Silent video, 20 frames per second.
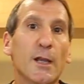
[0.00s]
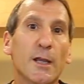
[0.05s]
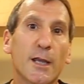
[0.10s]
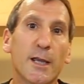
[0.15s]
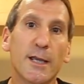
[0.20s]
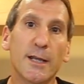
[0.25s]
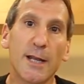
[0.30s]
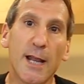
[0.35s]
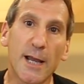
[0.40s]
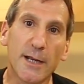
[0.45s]

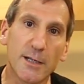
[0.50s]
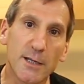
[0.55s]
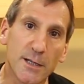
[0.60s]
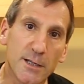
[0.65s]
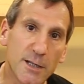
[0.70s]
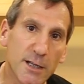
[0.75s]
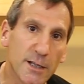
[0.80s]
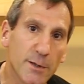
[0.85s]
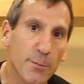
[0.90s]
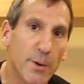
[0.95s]
connected
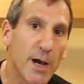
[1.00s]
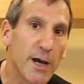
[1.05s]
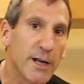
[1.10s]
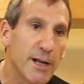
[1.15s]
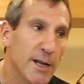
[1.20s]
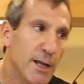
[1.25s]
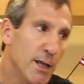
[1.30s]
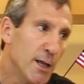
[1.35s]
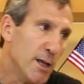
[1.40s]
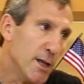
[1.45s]
to the body.
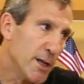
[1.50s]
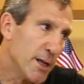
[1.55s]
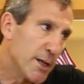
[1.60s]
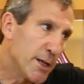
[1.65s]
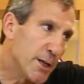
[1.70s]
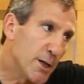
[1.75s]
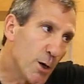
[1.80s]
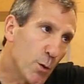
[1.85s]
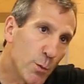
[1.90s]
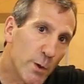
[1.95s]

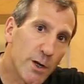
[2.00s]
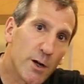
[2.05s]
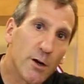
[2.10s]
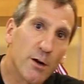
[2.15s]
You don't want to